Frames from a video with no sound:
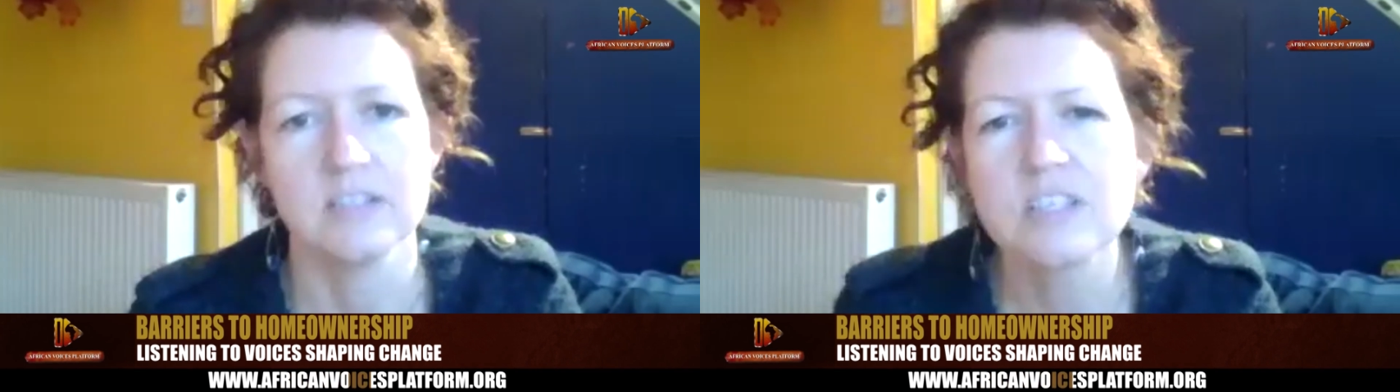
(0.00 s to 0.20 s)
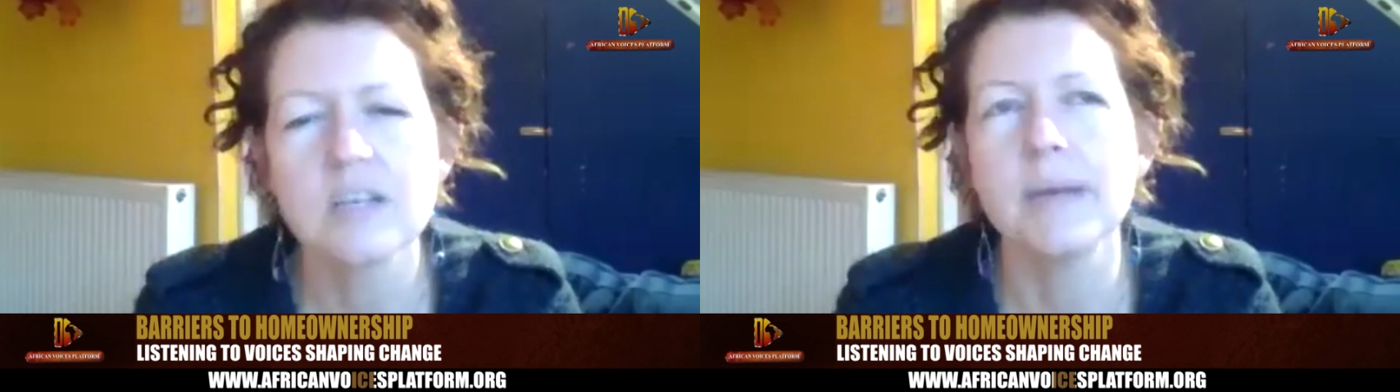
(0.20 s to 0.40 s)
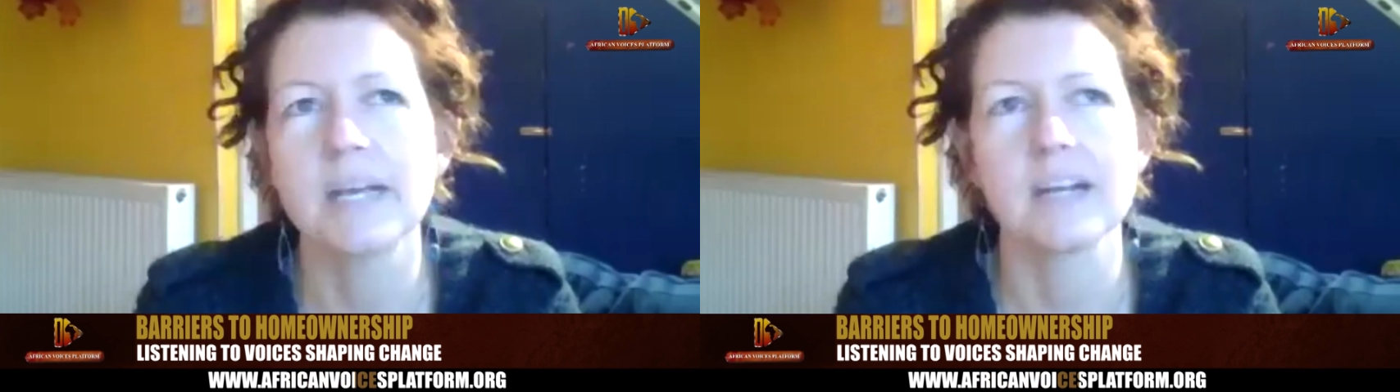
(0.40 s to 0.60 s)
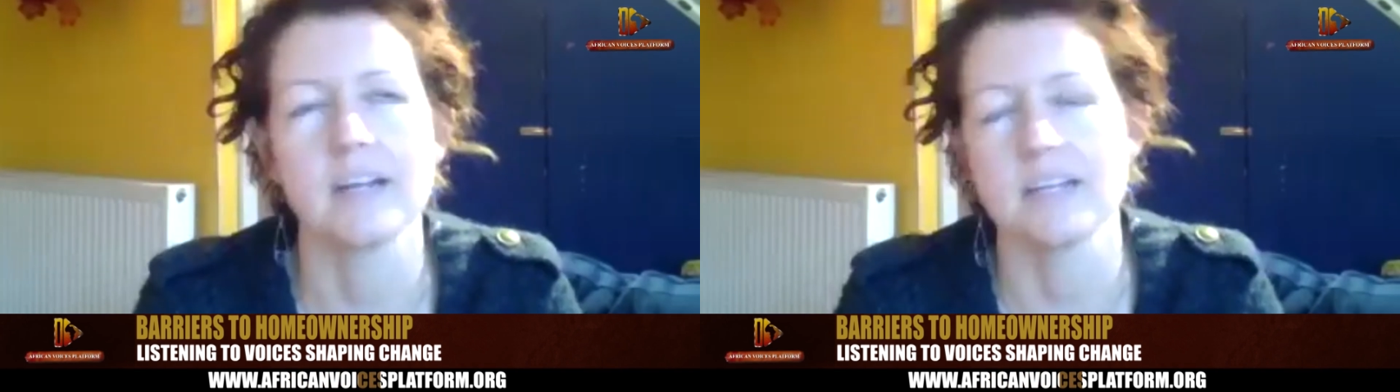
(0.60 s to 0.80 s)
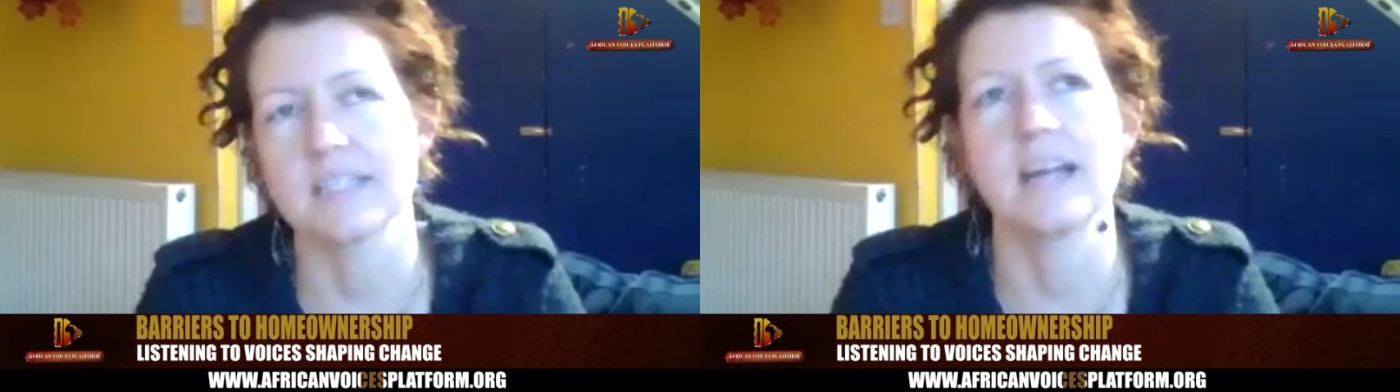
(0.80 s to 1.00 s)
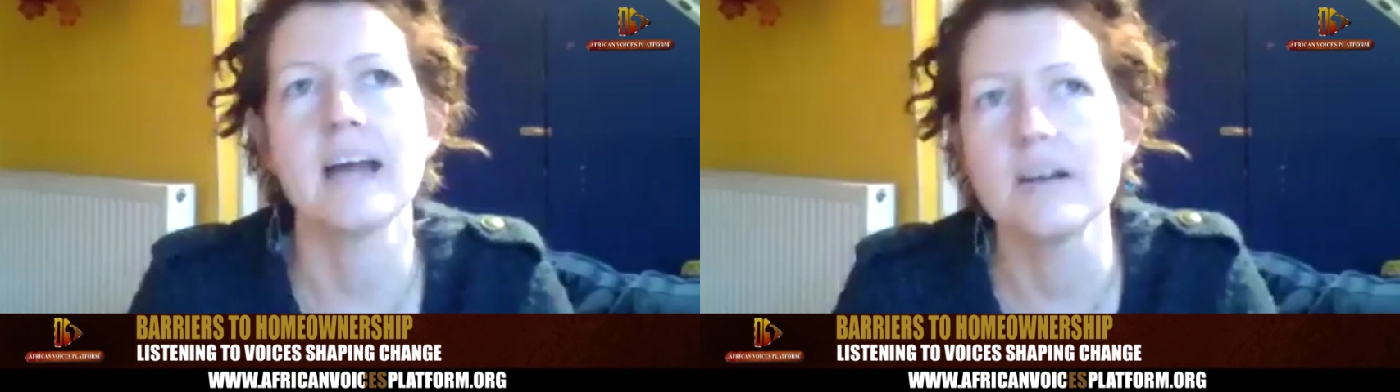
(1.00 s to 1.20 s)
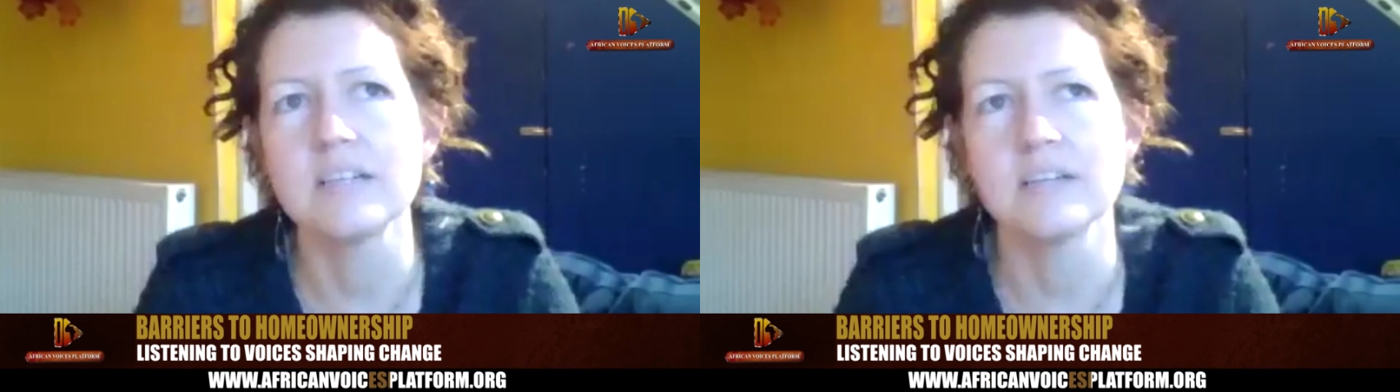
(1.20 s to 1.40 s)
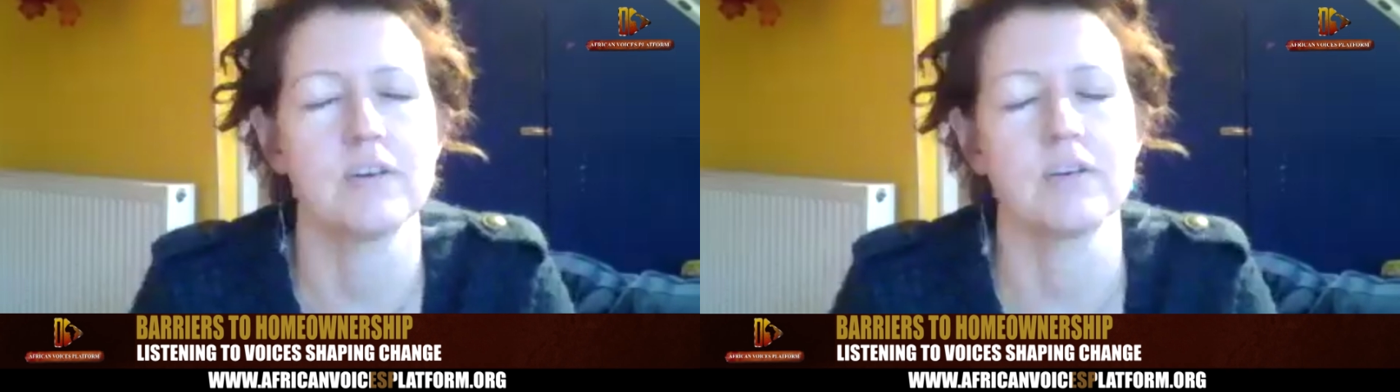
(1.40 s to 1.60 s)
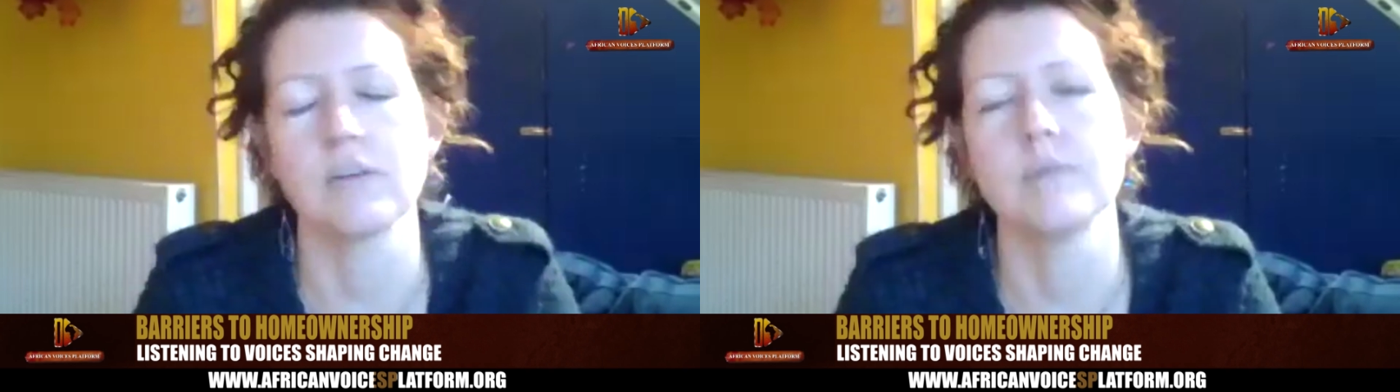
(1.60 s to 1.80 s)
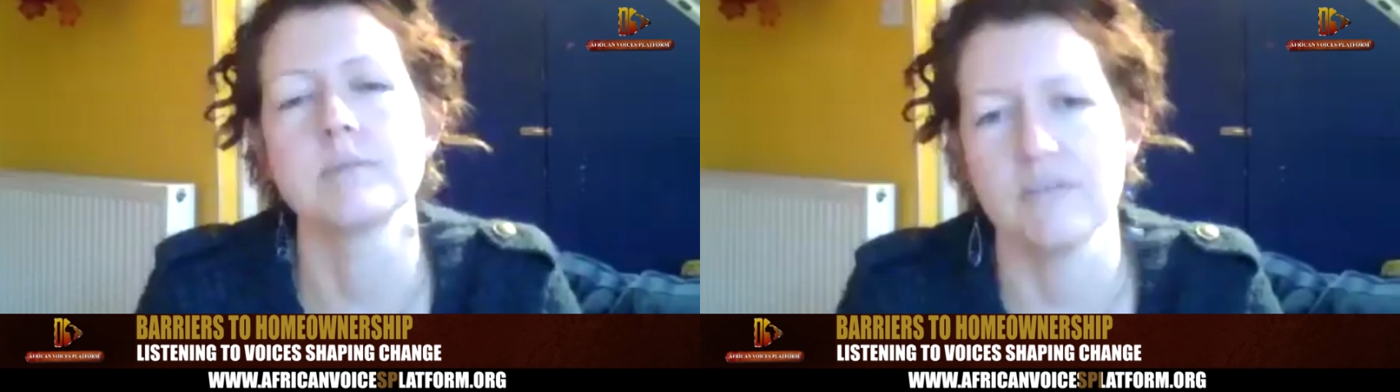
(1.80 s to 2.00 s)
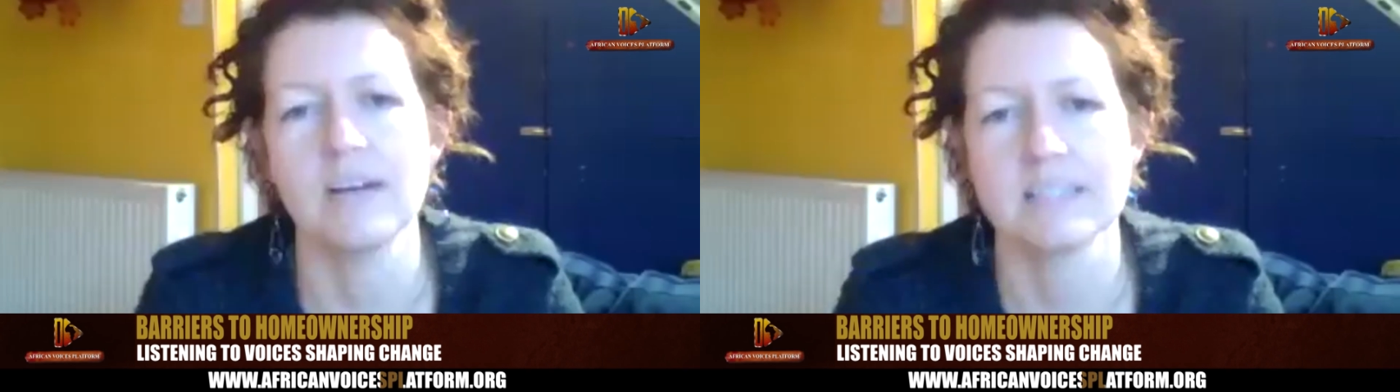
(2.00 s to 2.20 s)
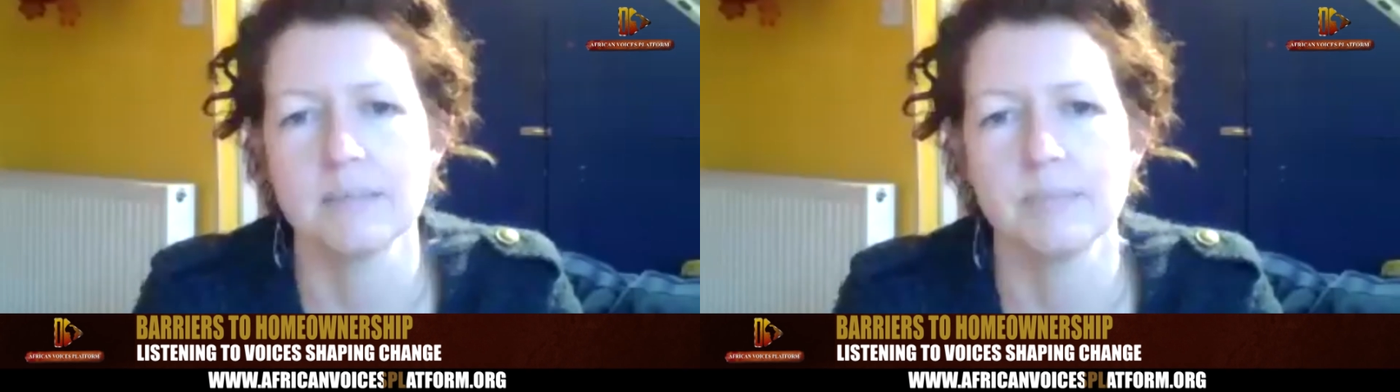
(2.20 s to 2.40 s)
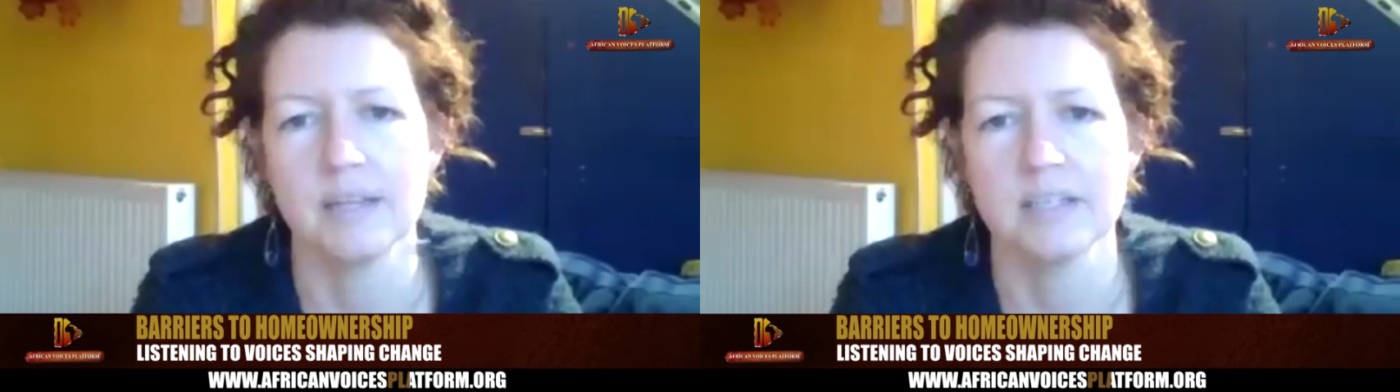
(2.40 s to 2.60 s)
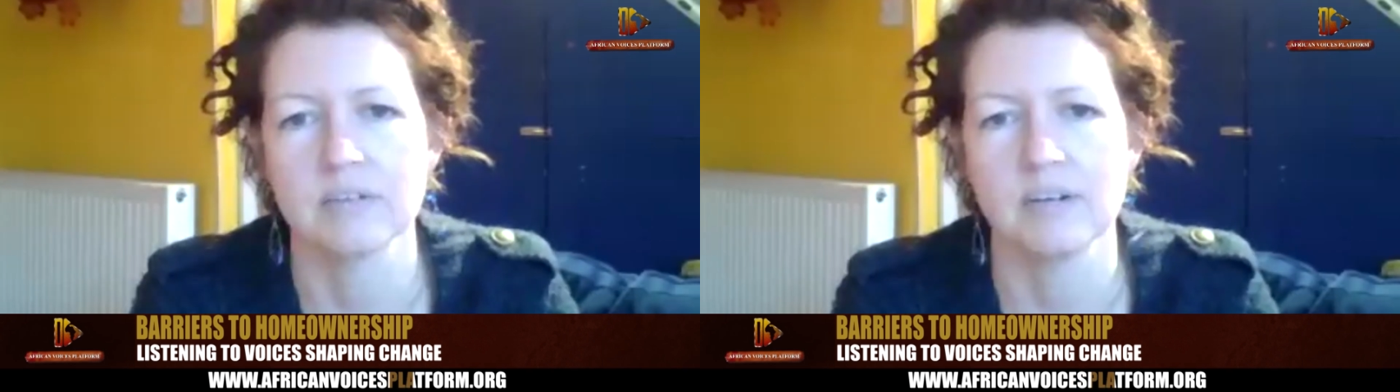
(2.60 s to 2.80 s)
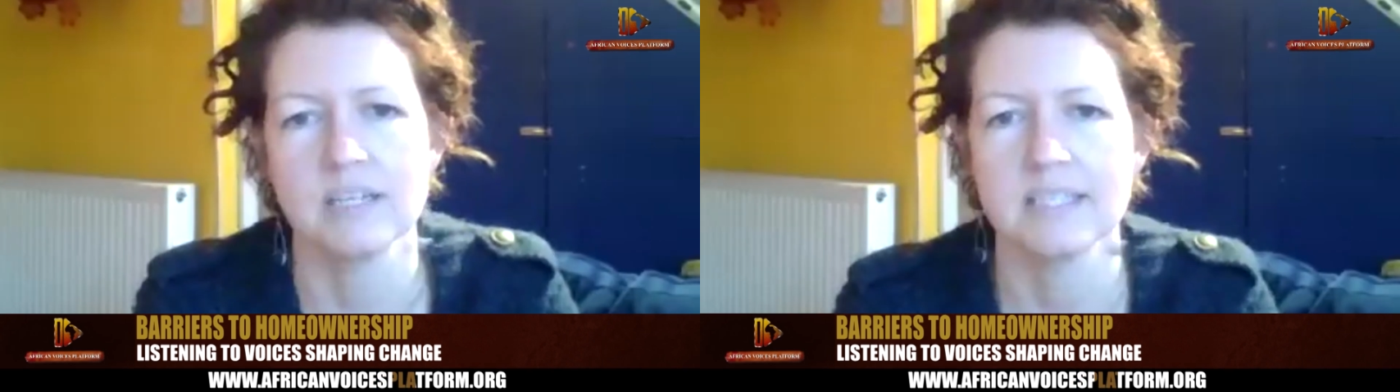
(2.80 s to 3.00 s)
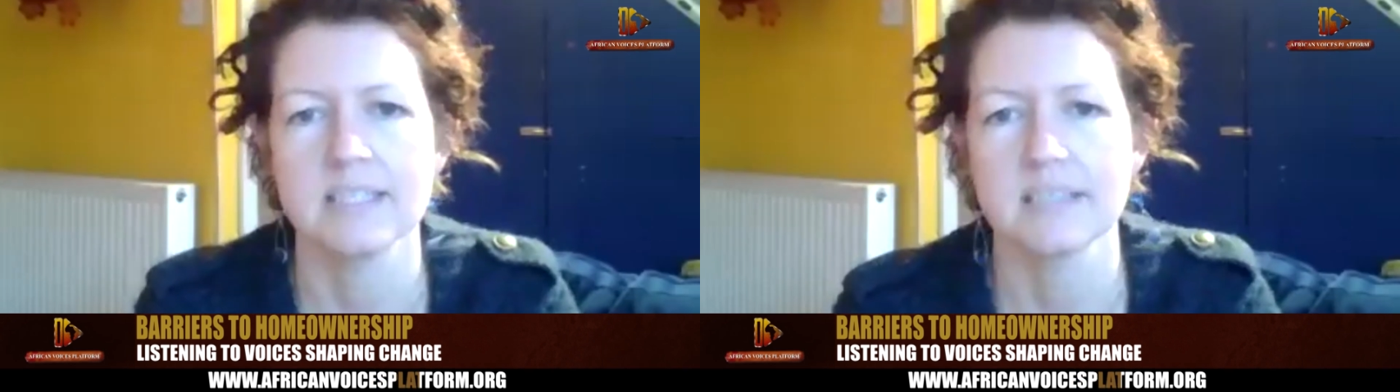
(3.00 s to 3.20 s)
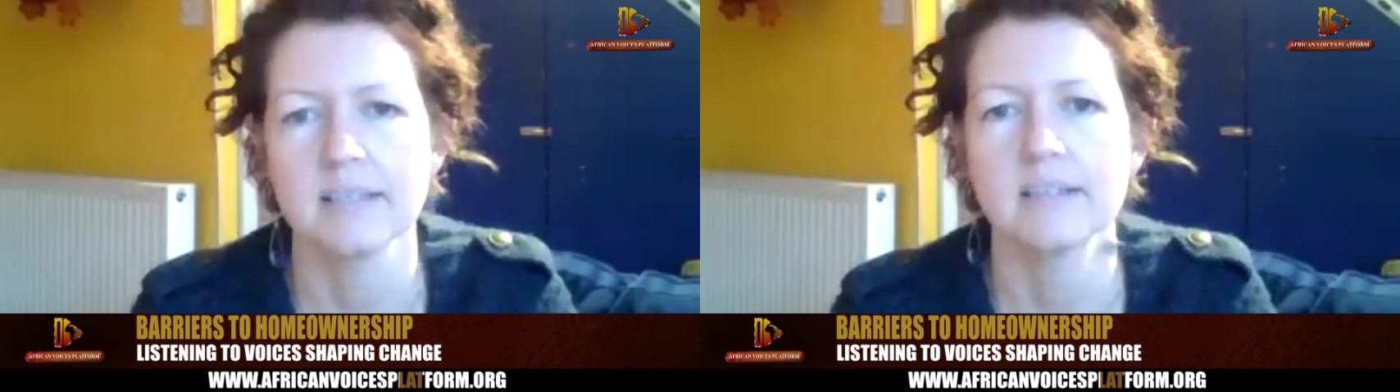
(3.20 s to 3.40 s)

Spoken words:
just so we can understand how different groups are affected by this crisis.